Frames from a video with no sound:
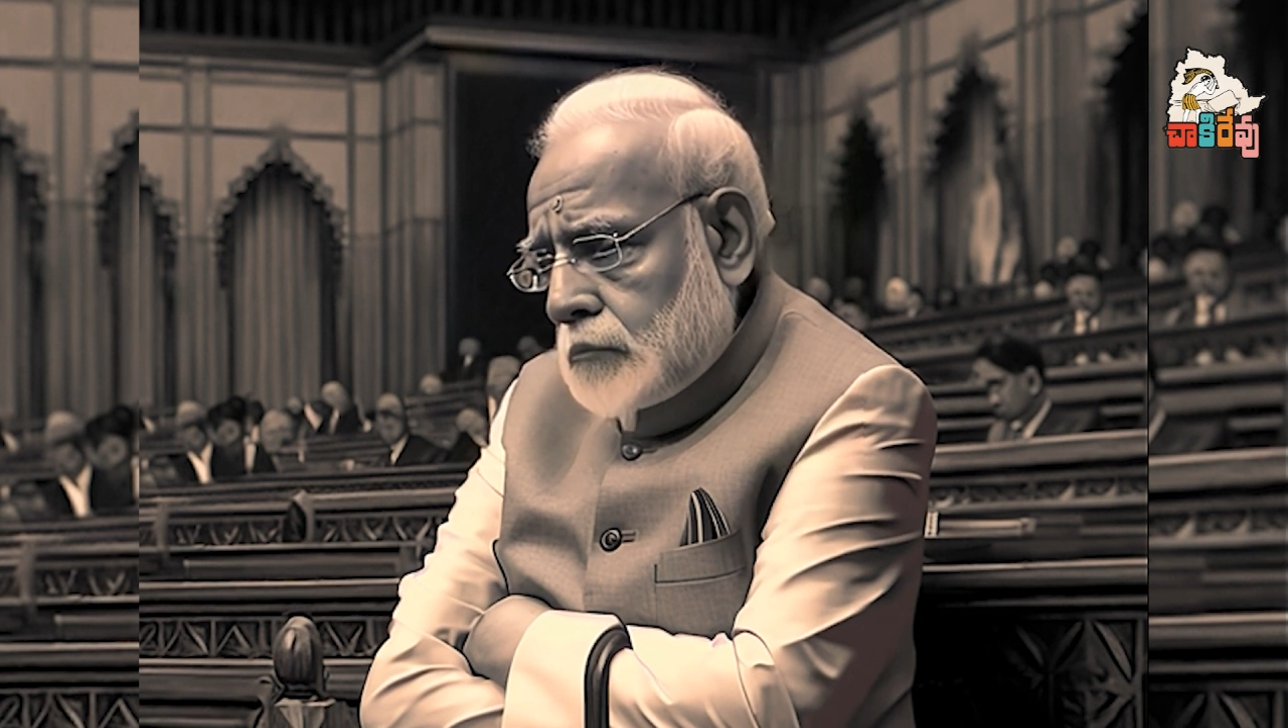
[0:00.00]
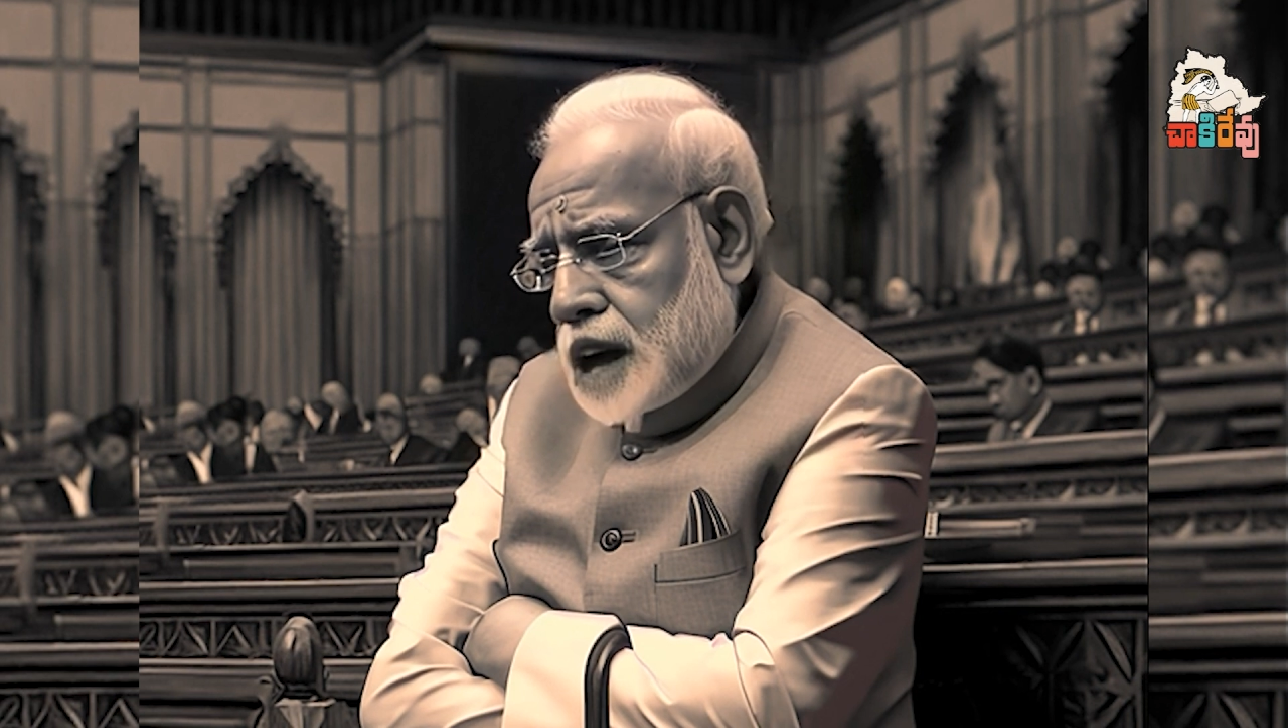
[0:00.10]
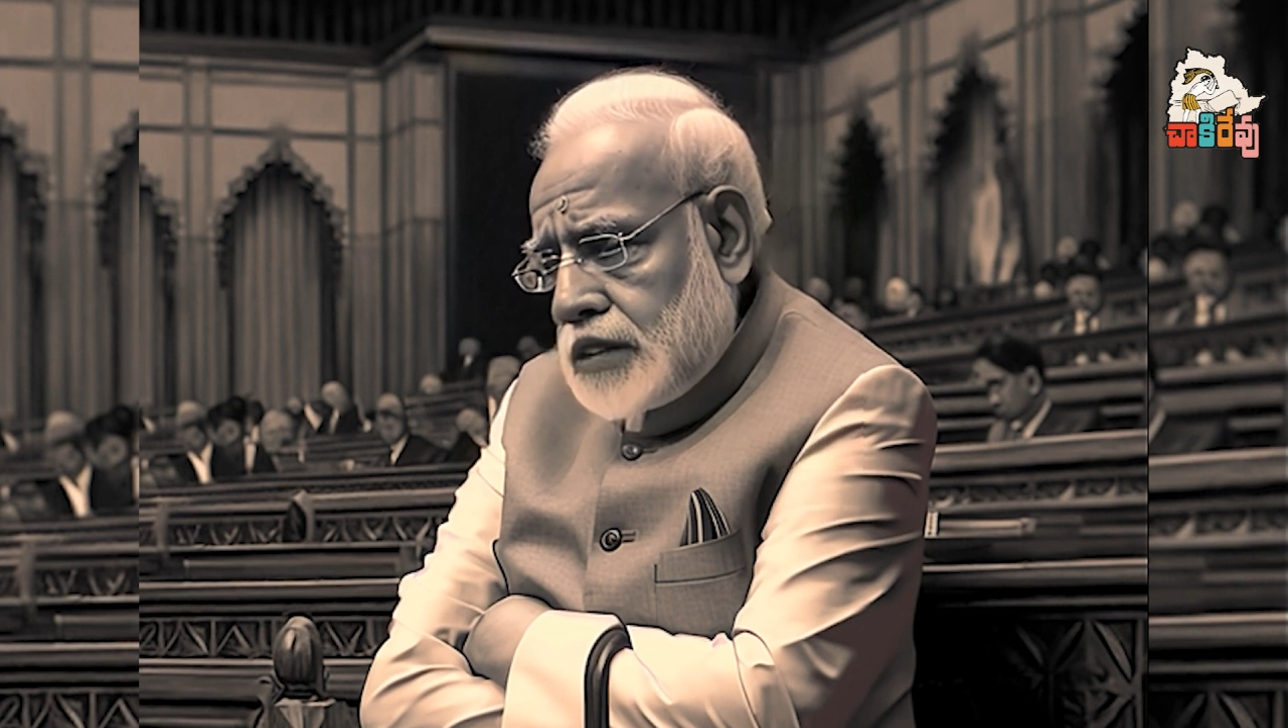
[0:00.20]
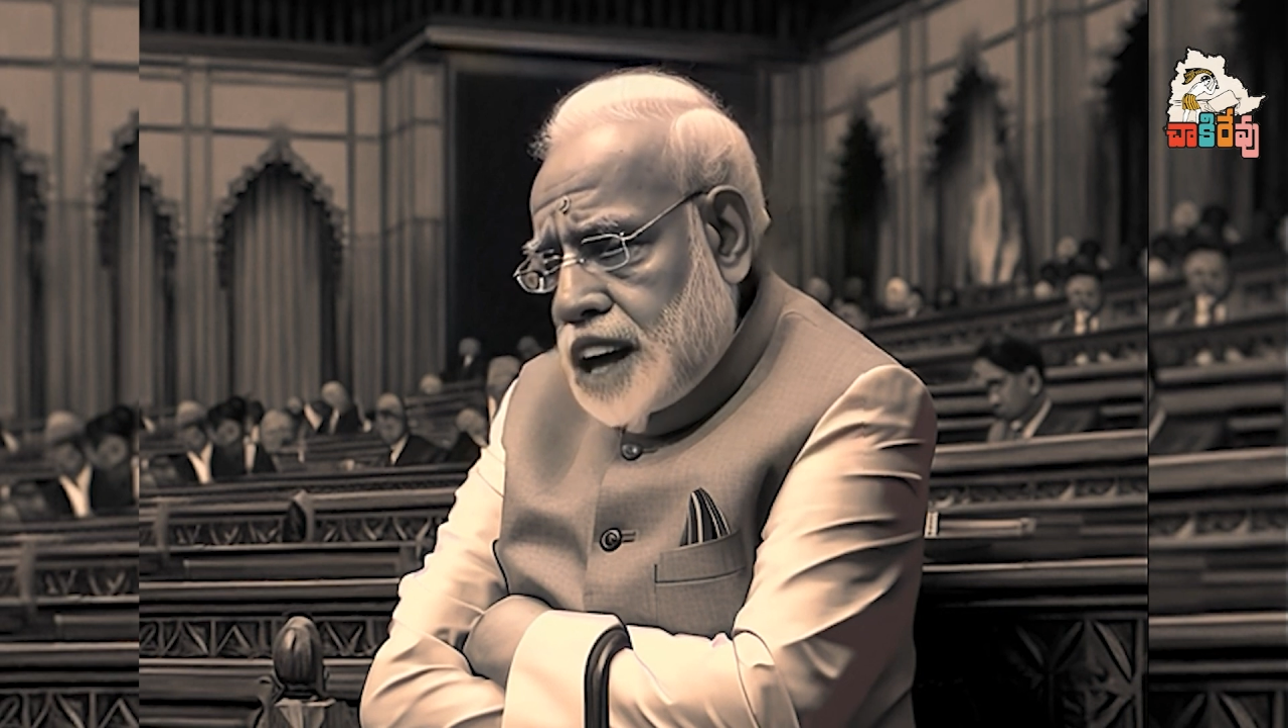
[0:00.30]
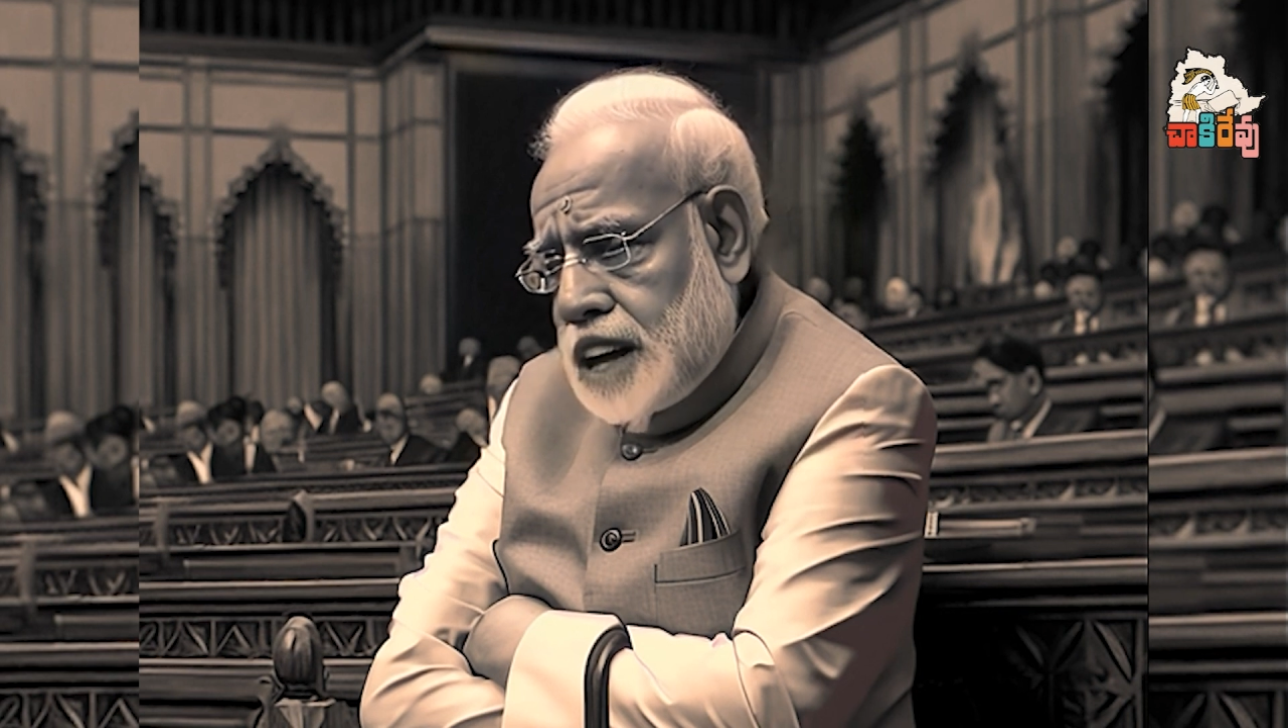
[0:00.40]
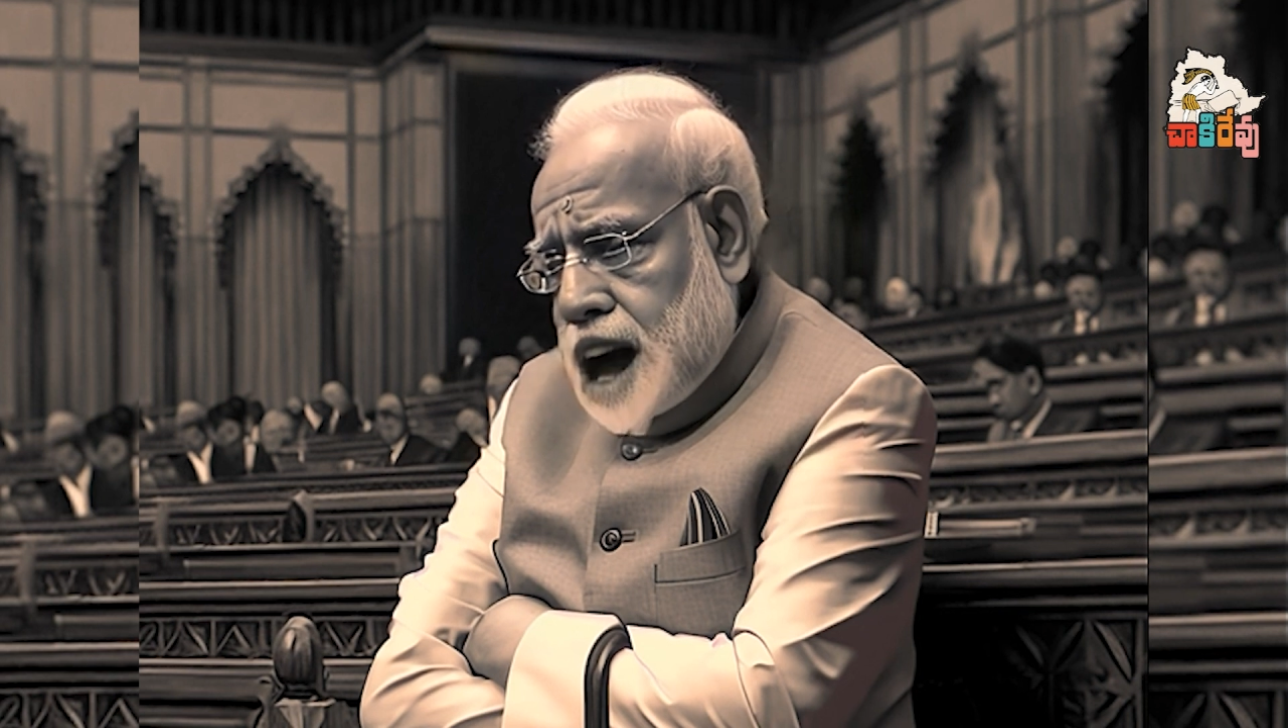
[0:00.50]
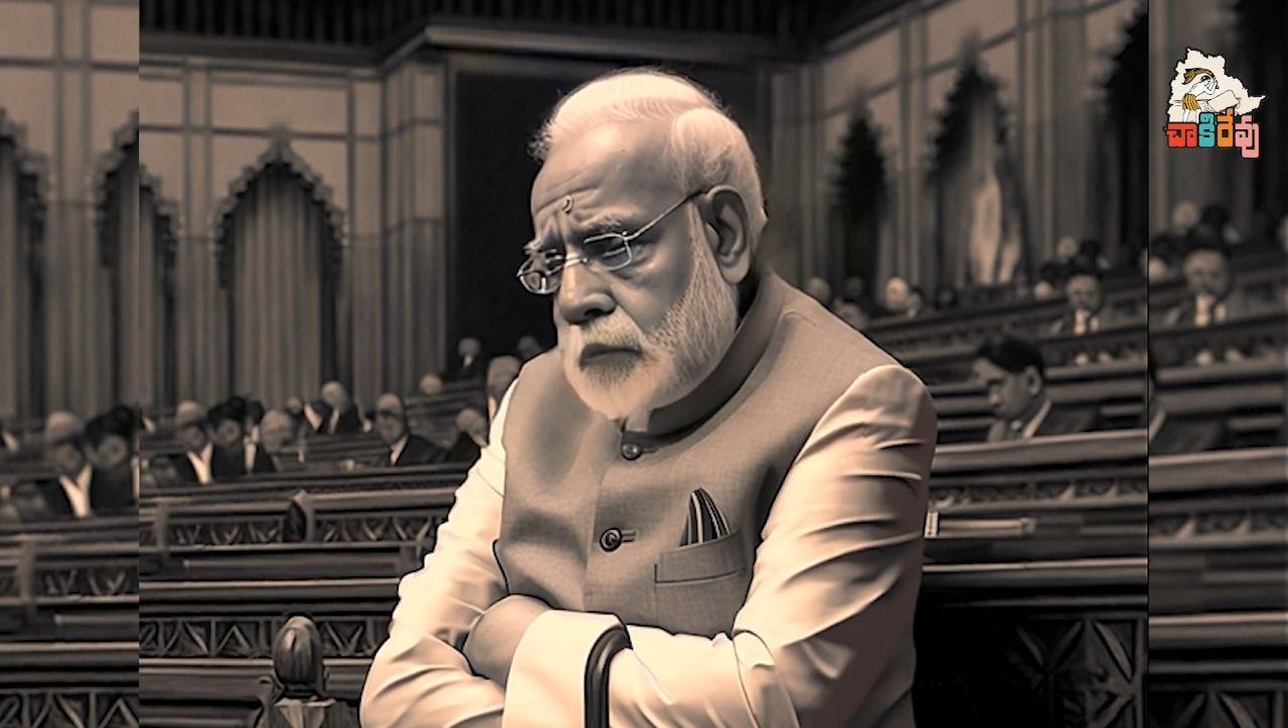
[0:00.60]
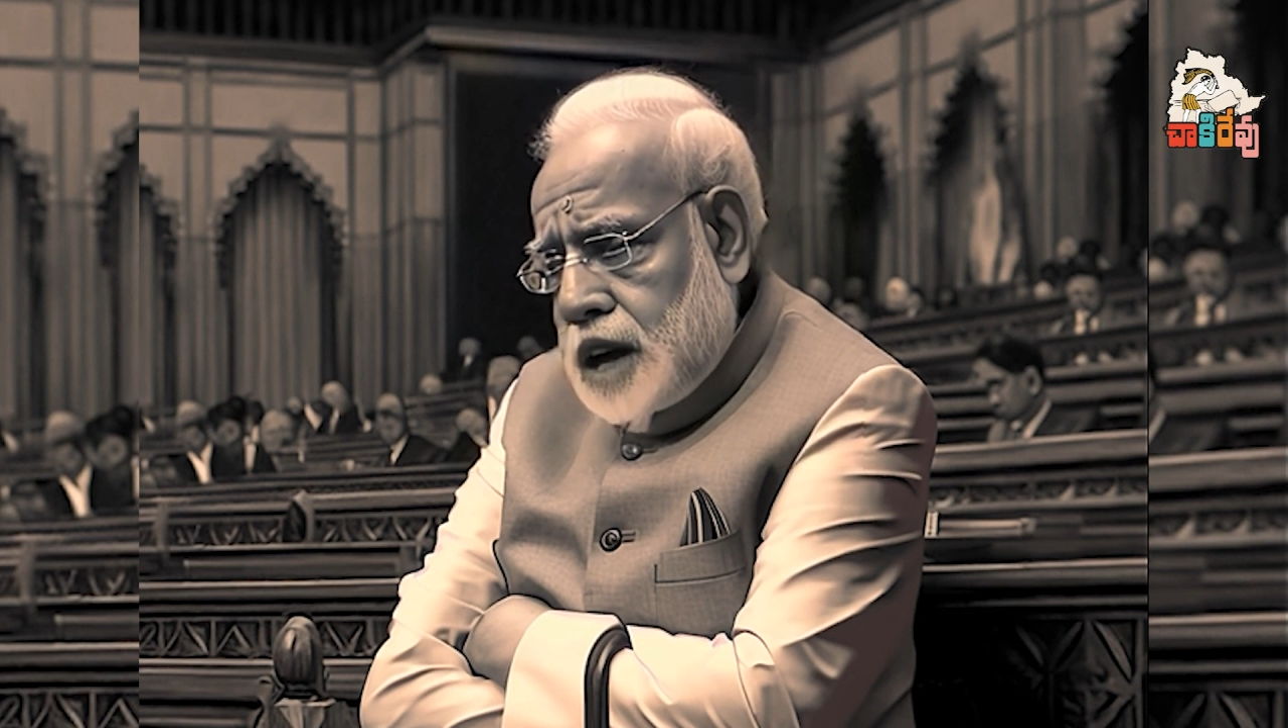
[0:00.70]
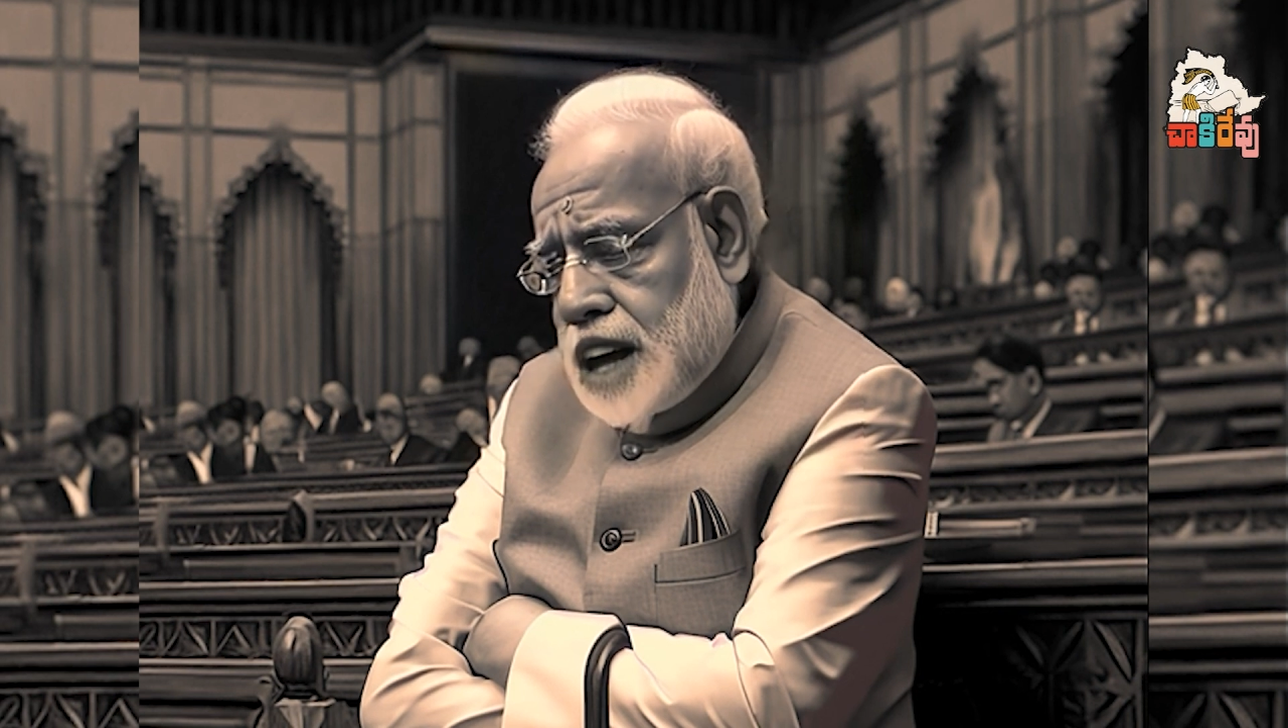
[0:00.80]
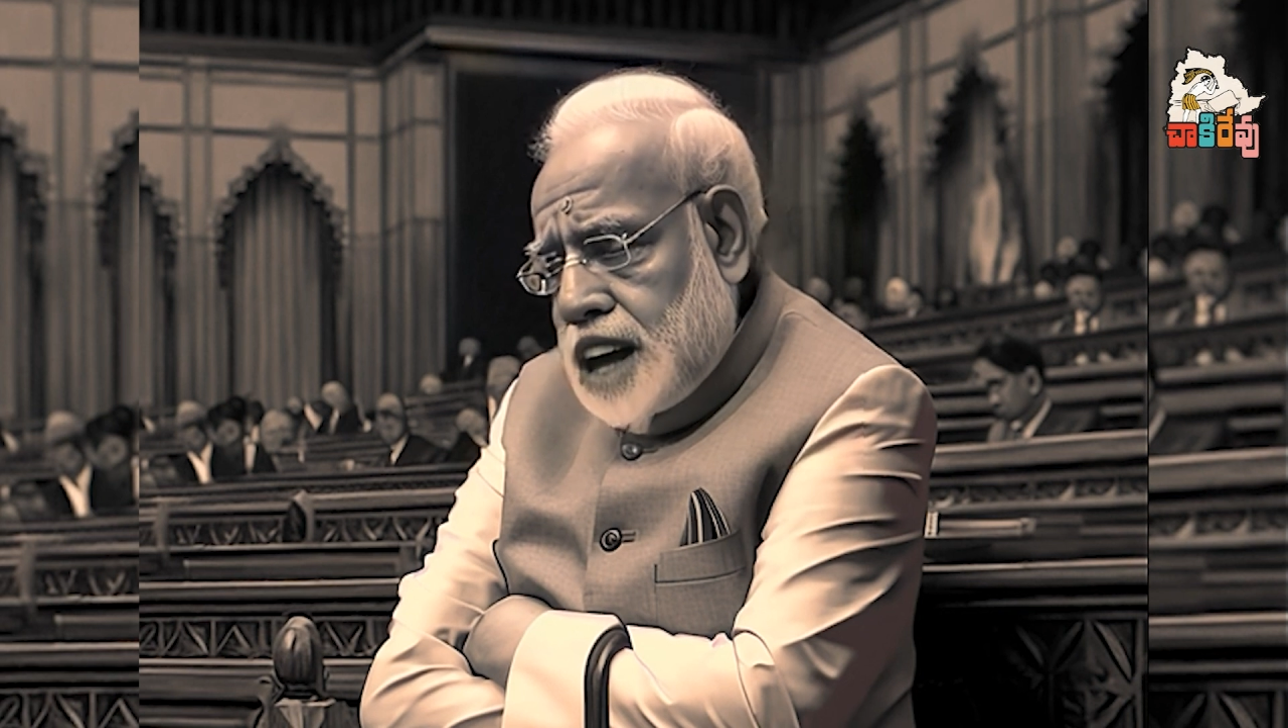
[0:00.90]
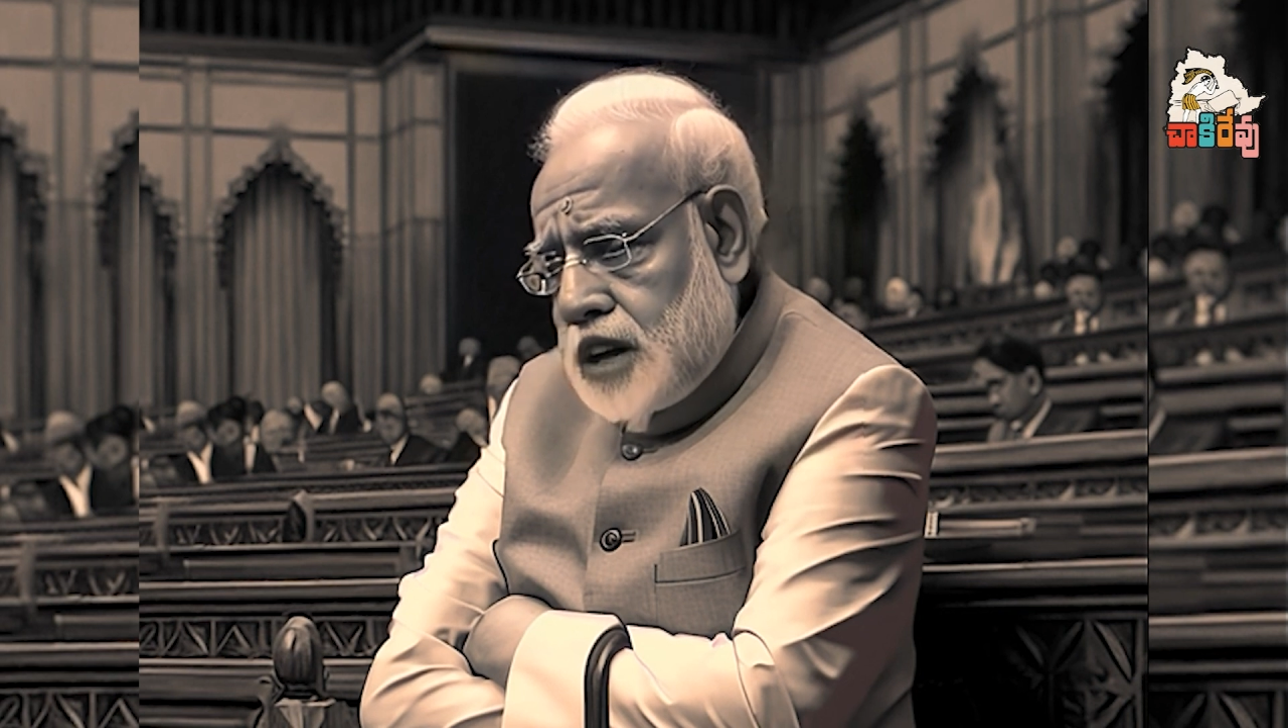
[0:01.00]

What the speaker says: make dynamic and